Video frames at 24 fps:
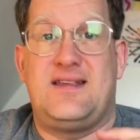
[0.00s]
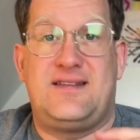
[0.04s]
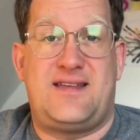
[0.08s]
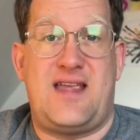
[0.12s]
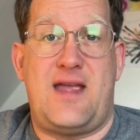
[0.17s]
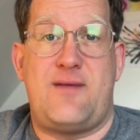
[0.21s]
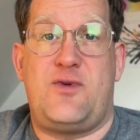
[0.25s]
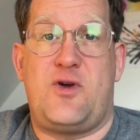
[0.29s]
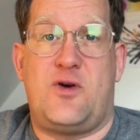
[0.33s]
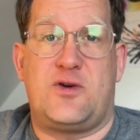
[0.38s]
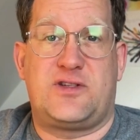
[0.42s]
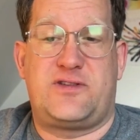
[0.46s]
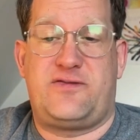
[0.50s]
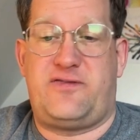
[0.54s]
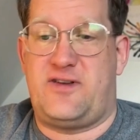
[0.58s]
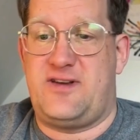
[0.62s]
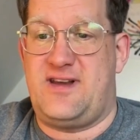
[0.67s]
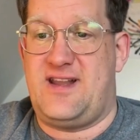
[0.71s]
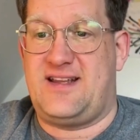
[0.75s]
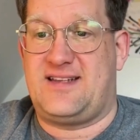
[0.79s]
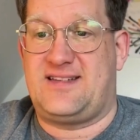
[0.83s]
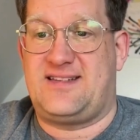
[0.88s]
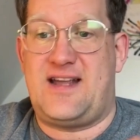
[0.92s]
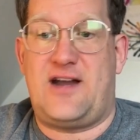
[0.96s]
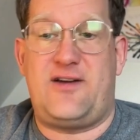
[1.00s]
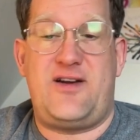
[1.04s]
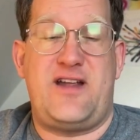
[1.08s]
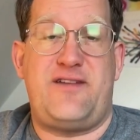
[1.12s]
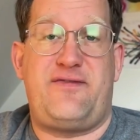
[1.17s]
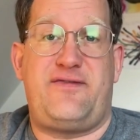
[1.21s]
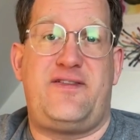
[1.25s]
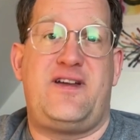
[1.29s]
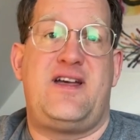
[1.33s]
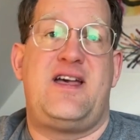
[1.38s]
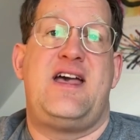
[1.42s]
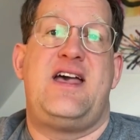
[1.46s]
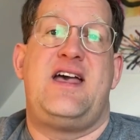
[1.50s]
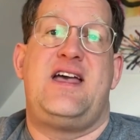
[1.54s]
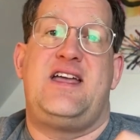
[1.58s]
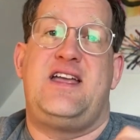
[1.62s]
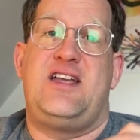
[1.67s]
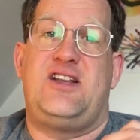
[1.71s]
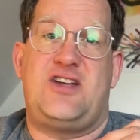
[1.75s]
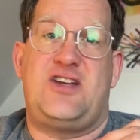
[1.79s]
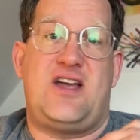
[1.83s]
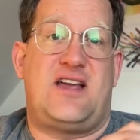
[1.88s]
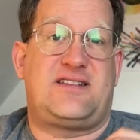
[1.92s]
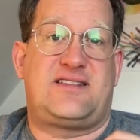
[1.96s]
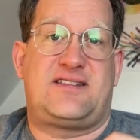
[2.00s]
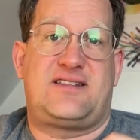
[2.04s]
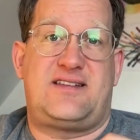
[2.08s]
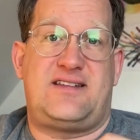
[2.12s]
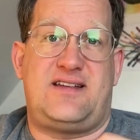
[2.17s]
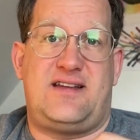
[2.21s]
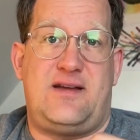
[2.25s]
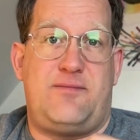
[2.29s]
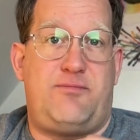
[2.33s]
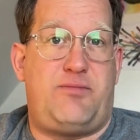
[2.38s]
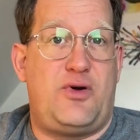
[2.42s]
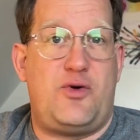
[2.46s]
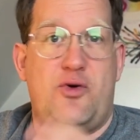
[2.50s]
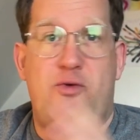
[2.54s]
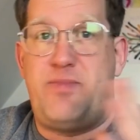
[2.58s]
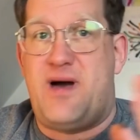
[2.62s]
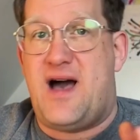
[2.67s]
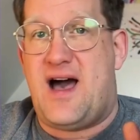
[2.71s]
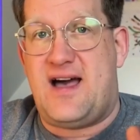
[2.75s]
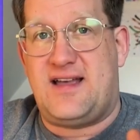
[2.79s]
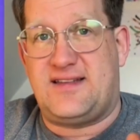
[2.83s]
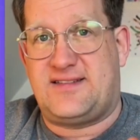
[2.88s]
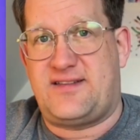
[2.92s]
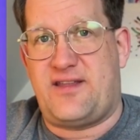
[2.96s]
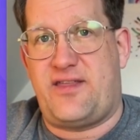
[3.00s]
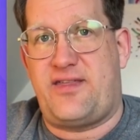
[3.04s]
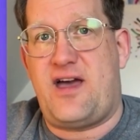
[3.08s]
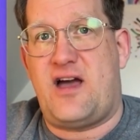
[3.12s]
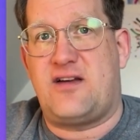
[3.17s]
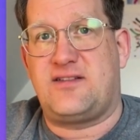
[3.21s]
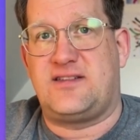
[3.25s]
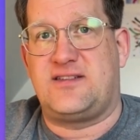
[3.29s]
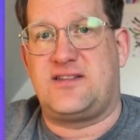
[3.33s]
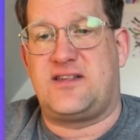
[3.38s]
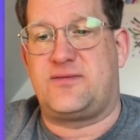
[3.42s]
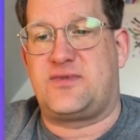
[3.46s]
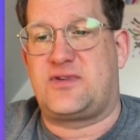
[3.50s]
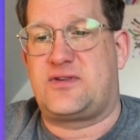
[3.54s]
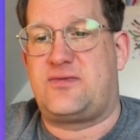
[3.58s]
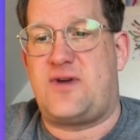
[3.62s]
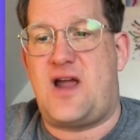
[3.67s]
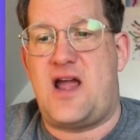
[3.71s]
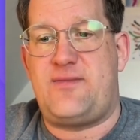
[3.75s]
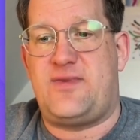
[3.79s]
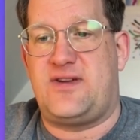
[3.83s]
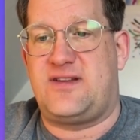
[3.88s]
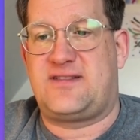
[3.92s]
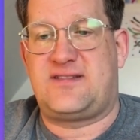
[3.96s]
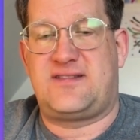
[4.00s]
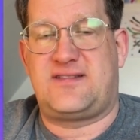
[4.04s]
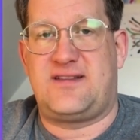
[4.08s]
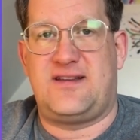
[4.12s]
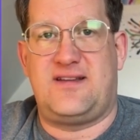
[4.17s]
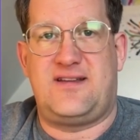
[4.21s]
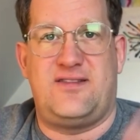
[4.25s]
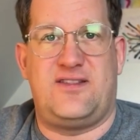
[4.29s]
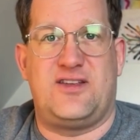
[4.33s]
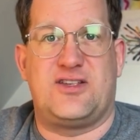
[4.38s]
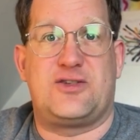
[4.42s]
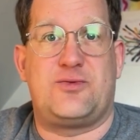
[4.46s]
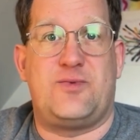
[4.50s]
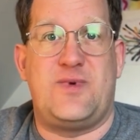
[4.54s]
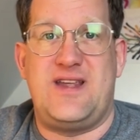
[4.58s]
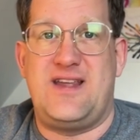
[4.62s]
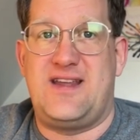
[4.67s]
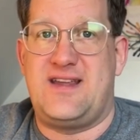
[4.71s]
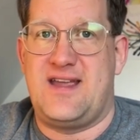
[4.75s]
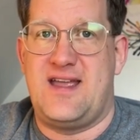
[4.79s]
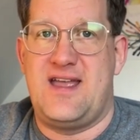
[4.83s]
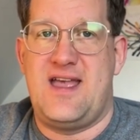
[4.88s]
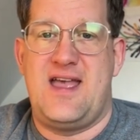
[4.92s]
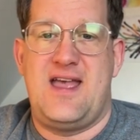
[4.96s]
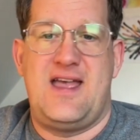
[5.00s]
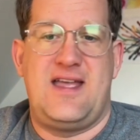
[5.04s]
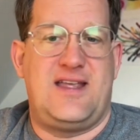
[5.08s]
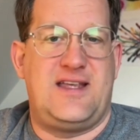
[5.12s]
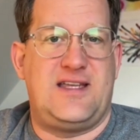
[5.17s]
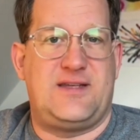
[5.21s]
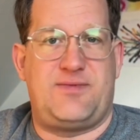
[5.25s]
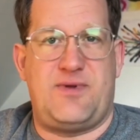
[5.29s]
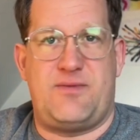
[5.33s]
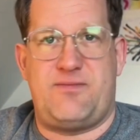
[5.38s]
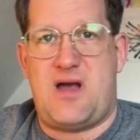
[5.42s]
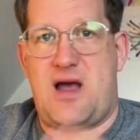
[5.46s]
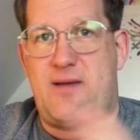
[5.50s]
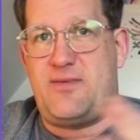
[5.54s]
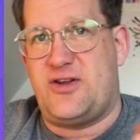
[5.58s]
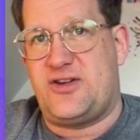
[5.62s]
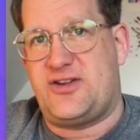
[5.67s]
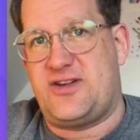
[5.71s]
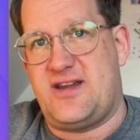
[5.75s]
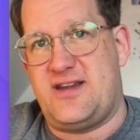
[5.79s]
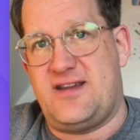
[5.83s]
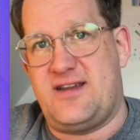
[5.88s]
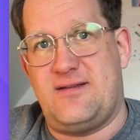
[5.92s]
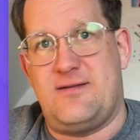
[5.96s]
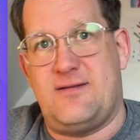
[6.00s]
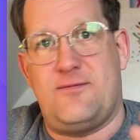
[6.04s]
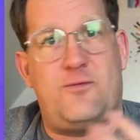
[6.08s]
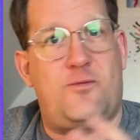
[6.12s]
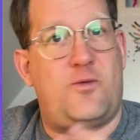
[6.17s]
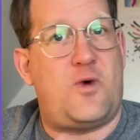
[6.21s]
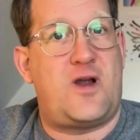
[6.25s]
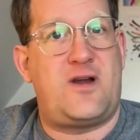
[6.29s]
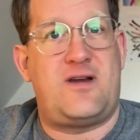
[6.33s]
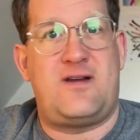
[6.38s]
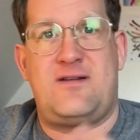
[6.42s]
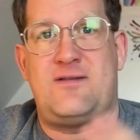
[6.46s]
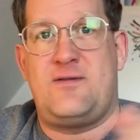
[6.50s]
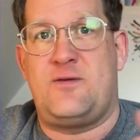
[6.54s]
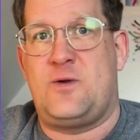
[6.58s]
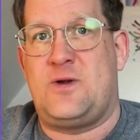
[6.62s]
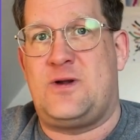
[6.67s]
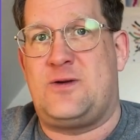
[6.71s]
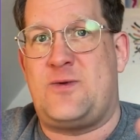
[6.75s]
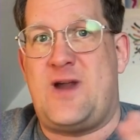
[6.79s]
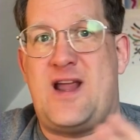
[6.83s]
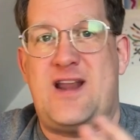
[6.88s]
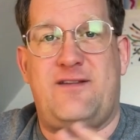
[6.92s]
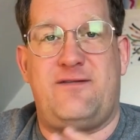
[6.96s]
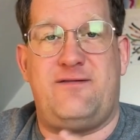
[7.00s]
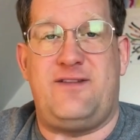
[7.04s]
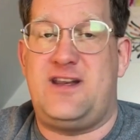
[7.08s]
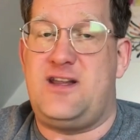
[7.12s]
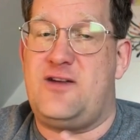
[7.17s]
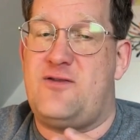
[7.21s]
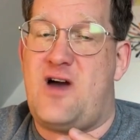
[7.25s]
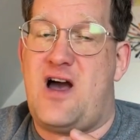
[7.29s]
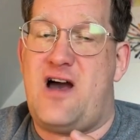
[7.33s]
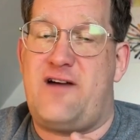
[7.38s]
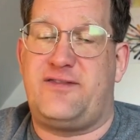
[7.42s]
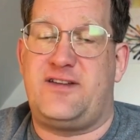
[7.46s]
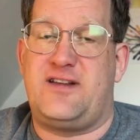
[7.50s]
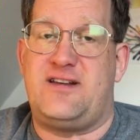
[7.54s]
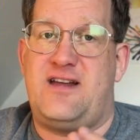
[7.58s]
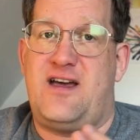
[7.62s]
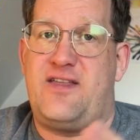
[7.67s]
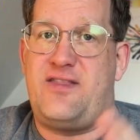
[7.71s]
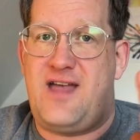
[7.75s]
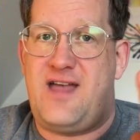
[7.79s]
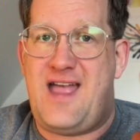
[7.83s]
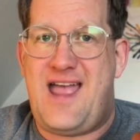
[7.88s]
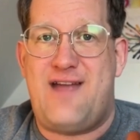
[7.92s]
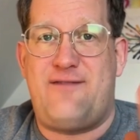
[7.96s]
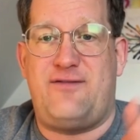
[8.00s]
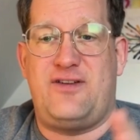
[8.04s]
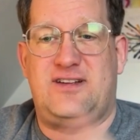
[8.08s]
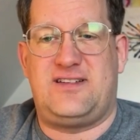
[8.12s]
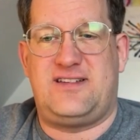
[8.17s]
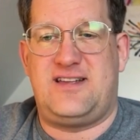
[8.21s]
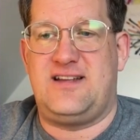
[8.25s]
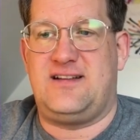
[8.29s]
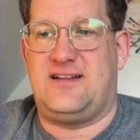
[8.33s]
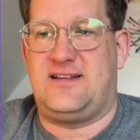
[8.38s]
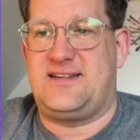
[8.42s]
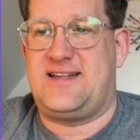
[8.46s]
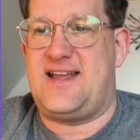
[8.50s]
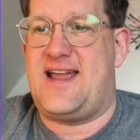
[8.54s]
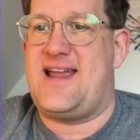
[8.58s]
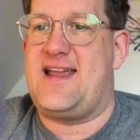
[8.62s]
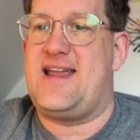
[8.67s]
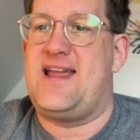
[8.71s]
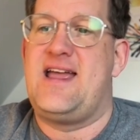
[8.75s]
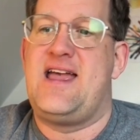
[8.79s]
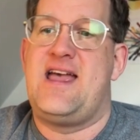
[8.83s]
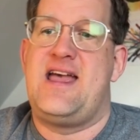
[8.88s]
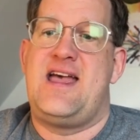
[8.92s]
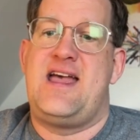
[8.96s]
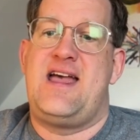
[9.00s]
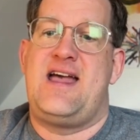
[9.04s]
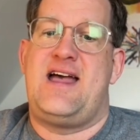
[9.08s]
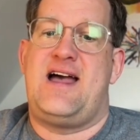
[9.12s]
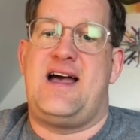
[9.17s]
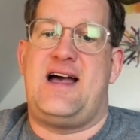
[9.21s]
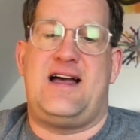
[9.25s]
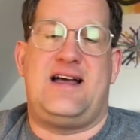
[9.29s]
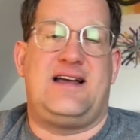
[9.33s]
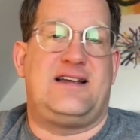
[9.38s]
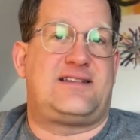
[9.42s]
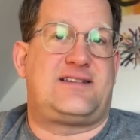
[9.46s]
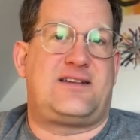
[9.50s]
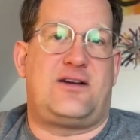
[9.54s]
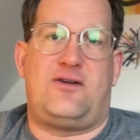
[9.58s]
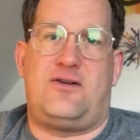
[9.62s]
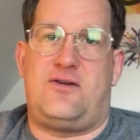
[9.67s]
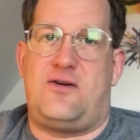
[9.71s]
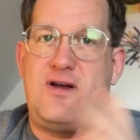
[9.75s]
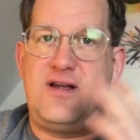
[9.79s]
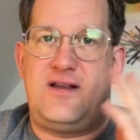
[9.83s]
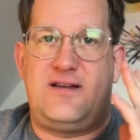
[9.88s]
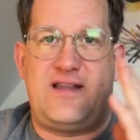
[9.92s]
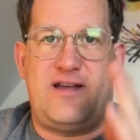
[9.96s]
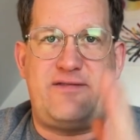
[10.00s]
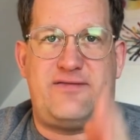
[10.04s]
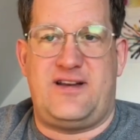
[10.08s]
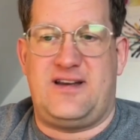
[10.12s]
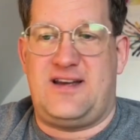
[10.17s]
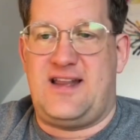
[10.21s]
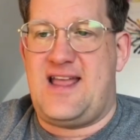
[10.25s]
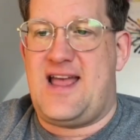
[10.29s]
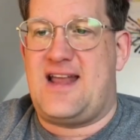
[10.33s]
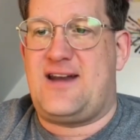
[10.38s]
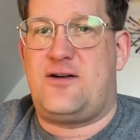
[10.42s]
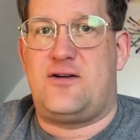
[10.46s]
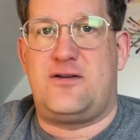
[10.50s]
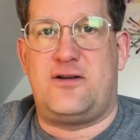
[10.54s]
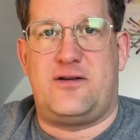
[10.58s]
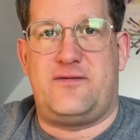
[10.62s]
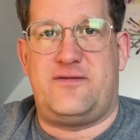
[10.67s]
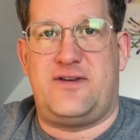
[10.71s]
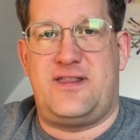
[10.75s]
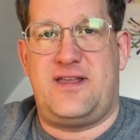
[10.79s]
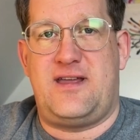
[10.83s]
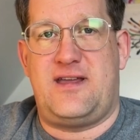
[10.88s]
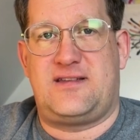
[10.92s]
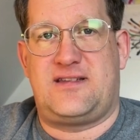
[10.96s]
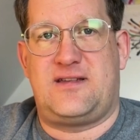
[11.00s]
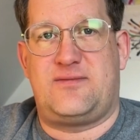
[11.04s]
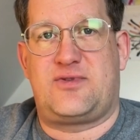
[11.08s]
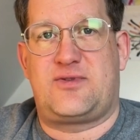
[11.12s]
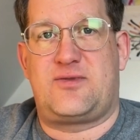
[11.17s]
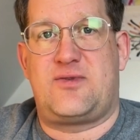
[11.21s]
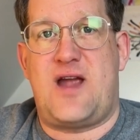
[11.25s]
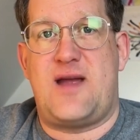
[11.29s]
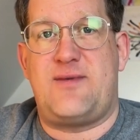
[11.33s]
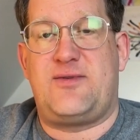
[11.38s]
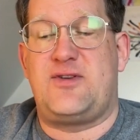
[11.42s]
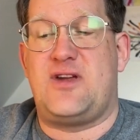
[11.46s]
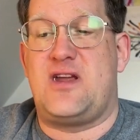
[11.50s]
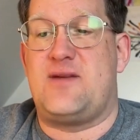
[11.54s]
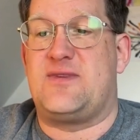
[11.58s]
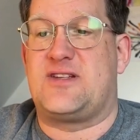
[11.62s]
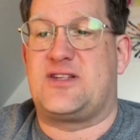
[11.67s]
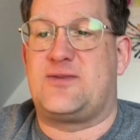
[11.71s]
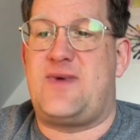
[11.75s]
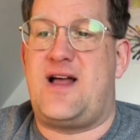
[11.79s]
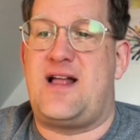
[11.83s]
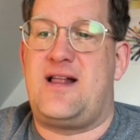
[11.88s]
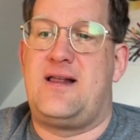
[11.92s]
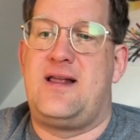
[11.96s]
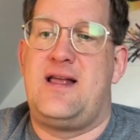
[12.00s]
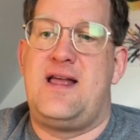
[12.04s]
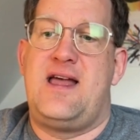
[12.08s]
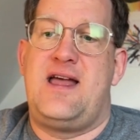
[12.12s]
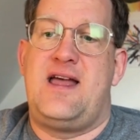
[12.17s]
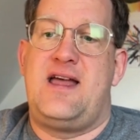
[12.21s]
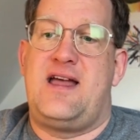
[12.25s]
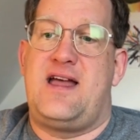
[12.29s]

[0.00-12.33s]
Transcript: Same goes for Nick Sarif. He just blew past 1,000 subscribers this week. He's been publishing one great video after another every single day. So definitely head on over there, subscribe to him as well.